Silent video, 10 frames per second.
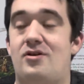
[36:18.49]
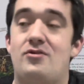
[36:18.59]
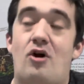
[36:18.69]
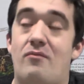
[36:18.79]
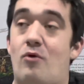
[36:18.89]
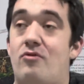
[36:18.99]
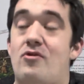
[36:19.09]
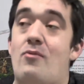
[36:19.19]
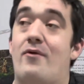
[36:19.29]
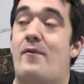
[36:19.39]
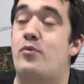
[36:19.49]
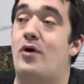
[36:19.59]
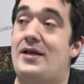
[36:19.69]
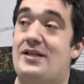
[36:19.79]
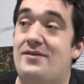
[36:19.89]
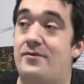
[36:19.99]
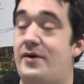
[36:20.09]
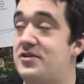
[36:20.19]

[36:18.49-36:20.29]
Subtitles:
not more of a pride thing for me,